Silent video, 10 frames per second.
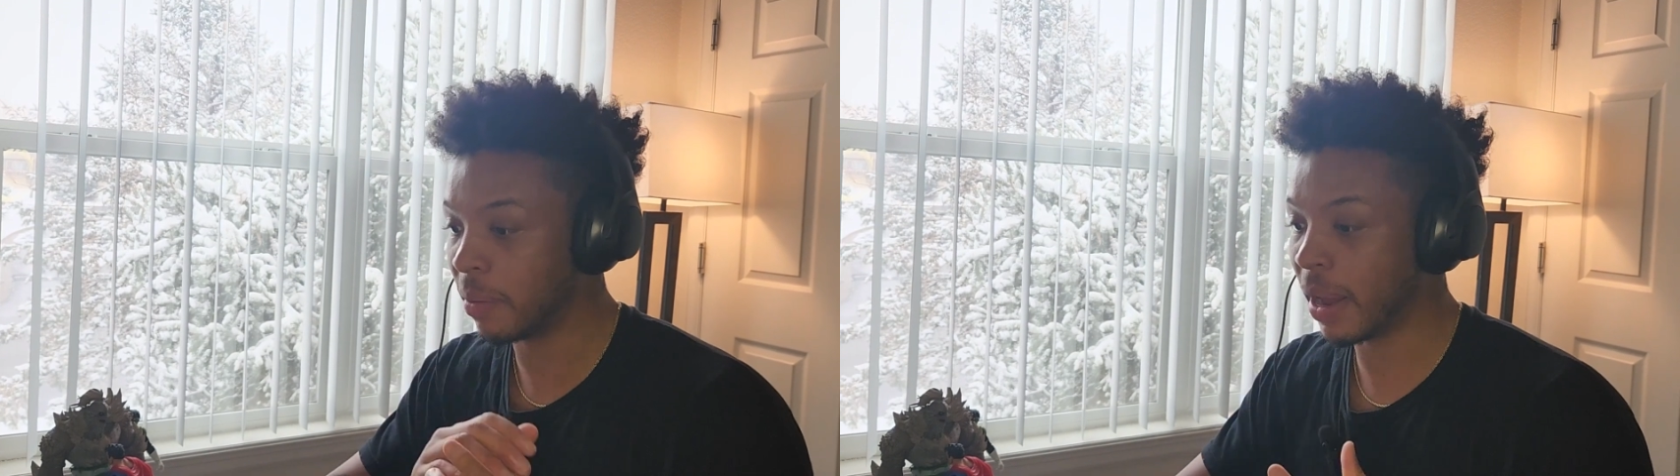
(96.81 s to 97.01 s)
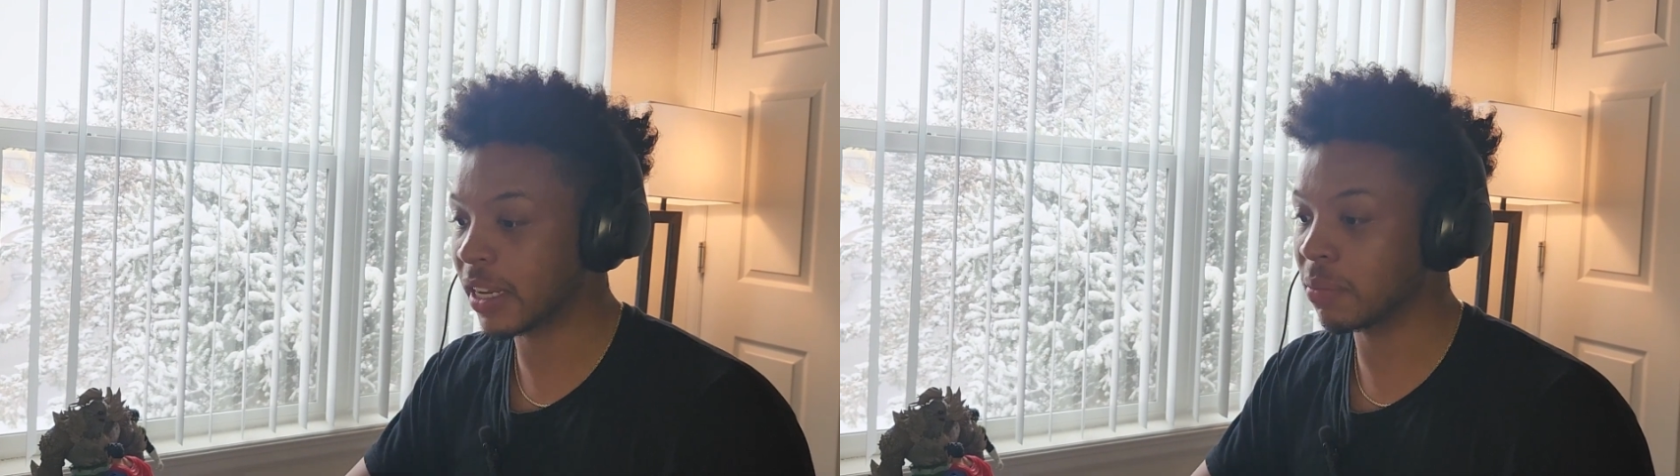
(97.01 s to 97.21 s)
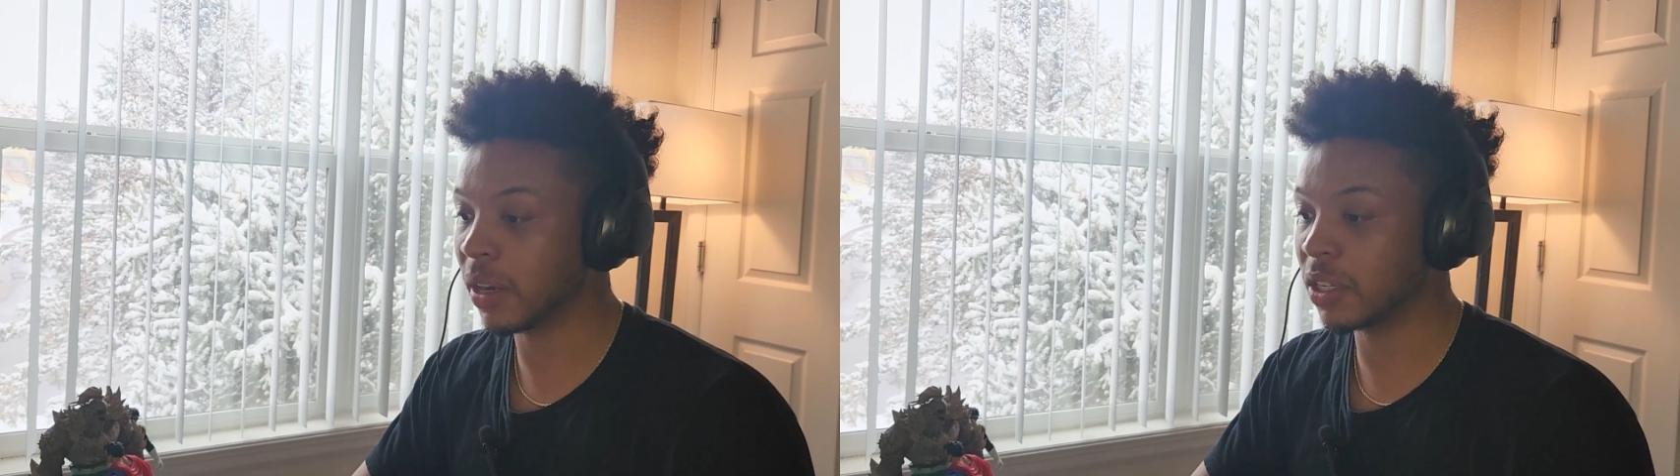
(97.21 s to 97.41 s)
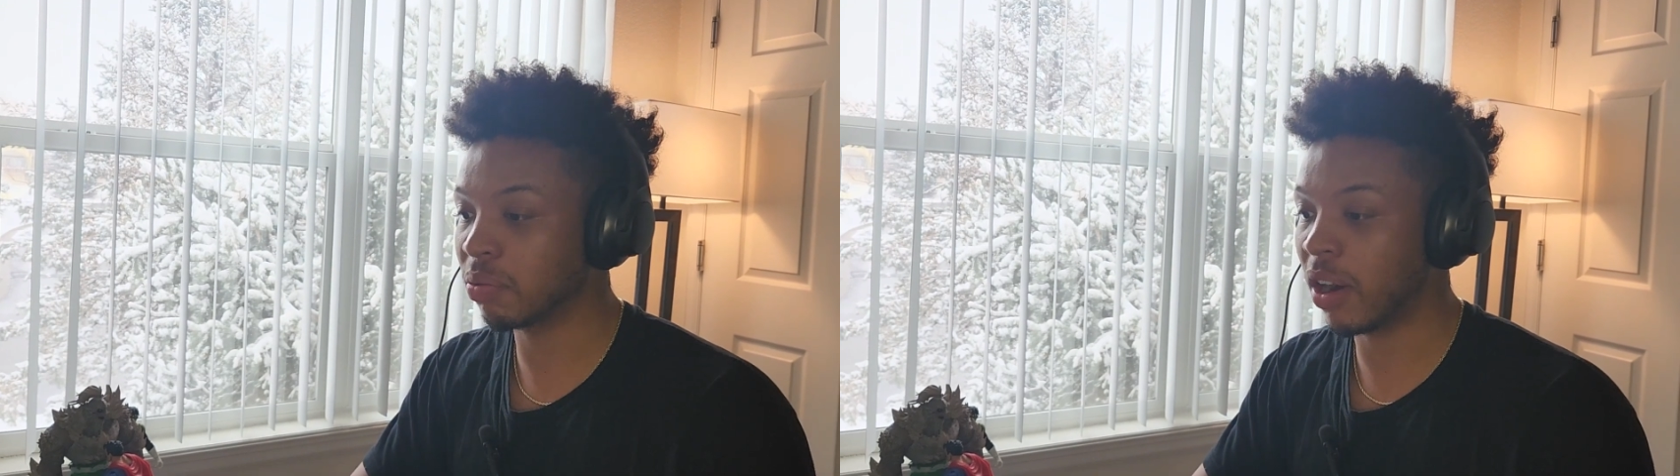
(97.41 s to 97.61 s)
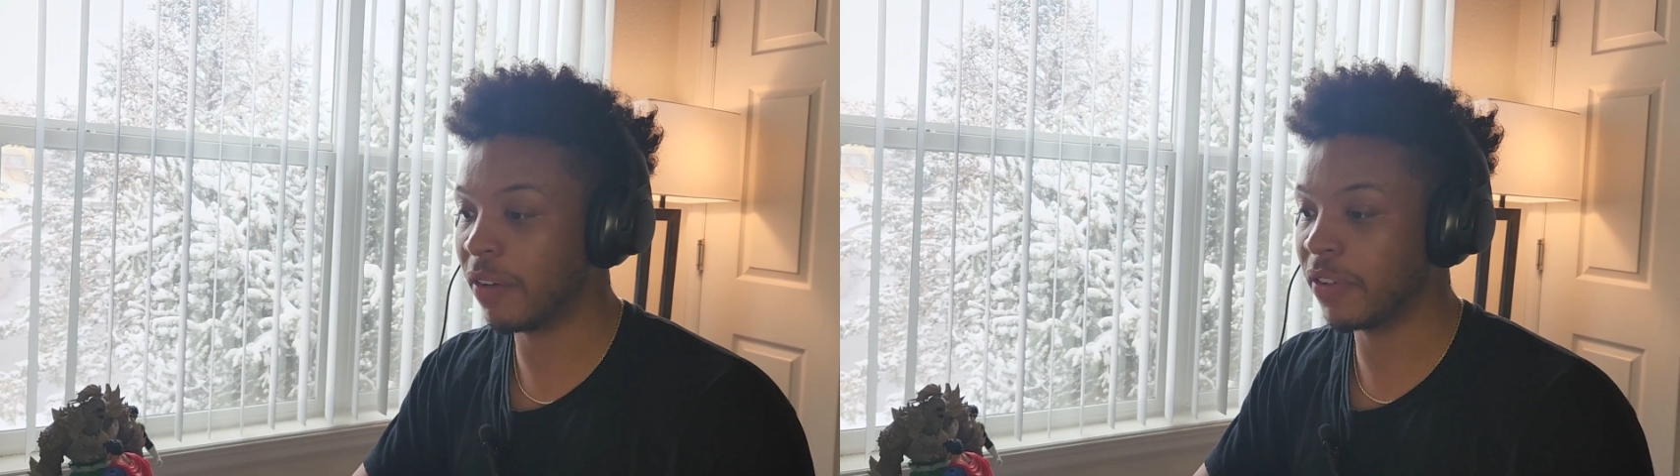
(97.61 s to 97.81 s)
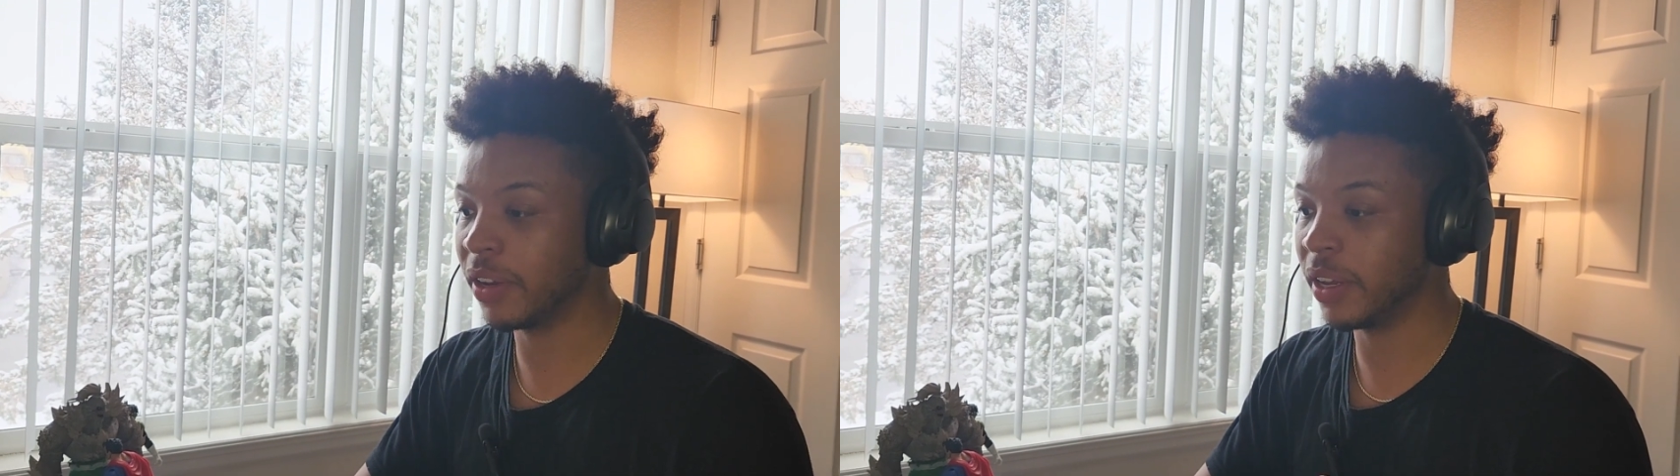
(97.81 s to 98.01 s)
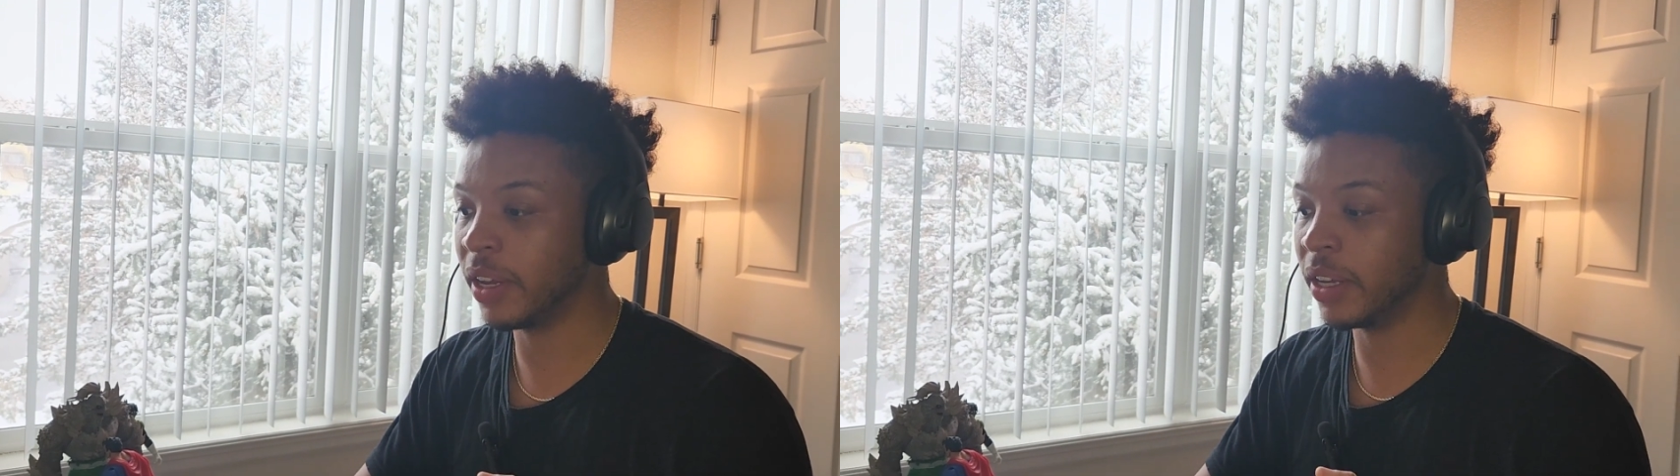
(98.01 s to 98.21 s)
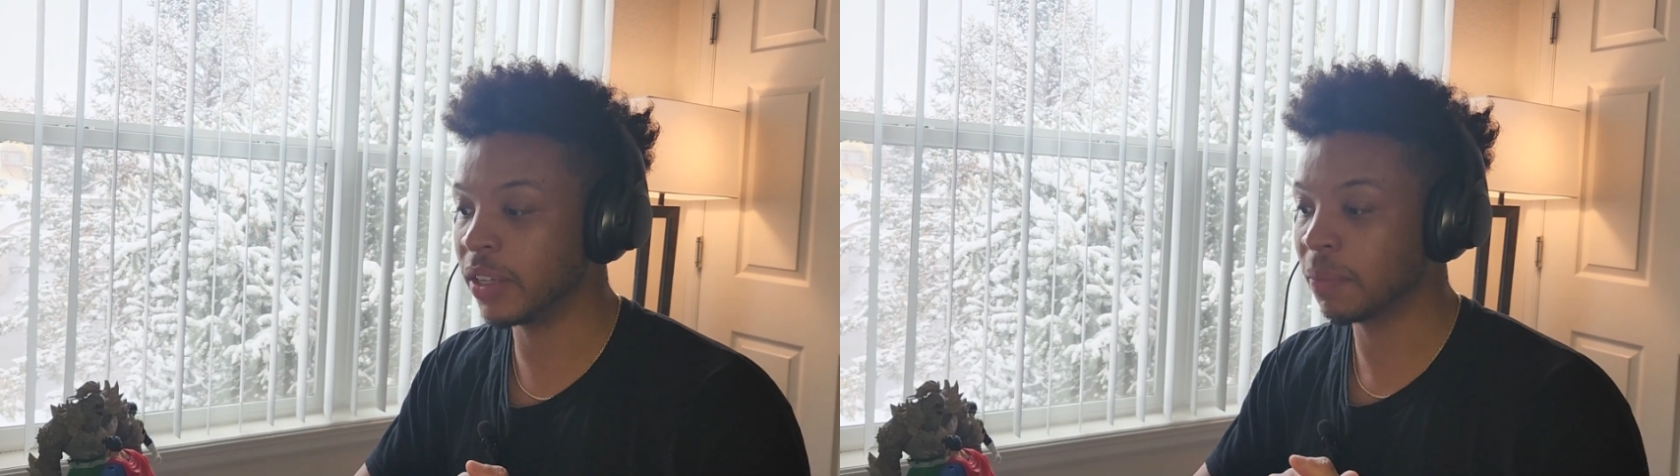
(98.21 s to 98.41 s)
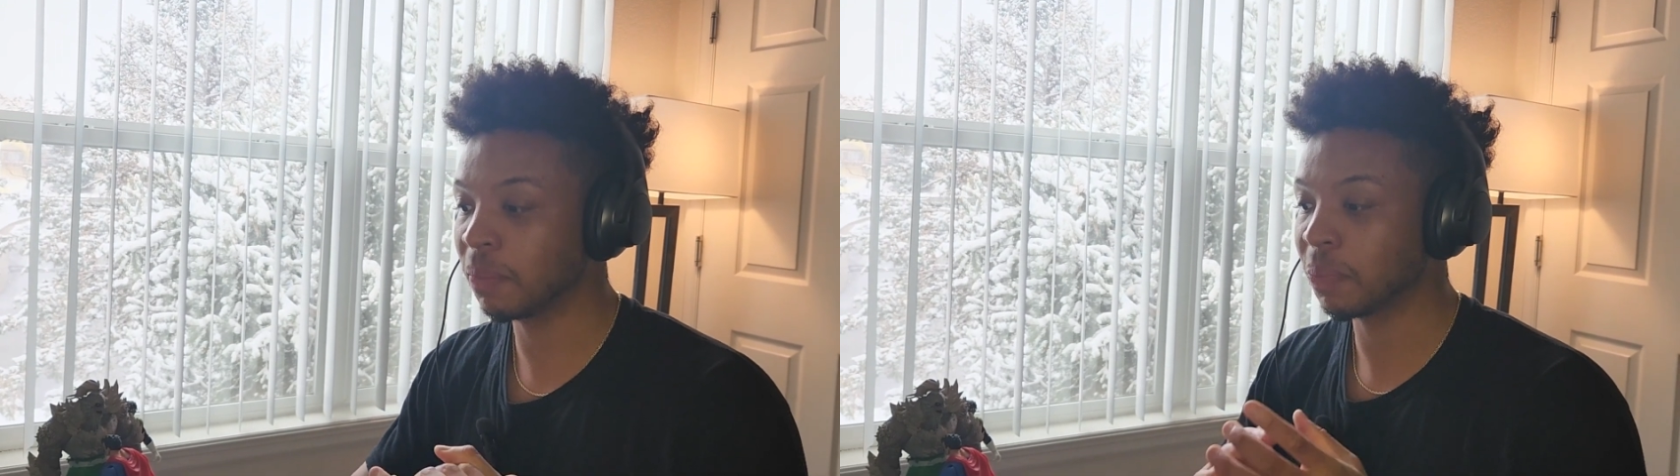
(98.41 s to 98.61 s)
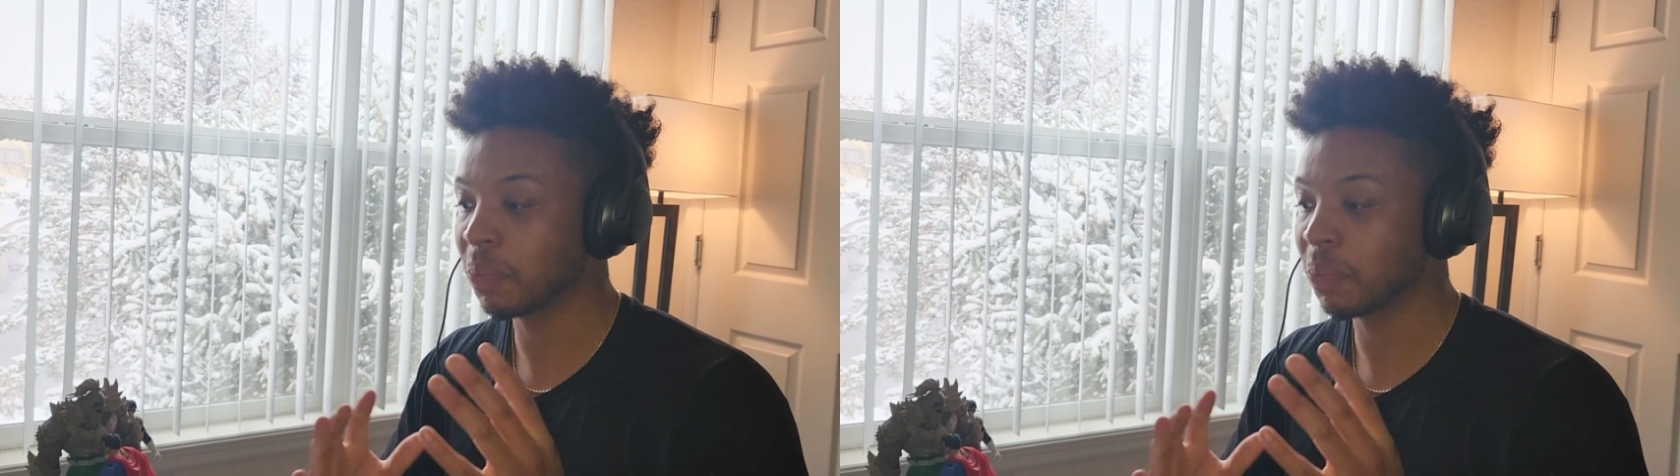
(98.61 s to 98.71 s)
maximize profit is,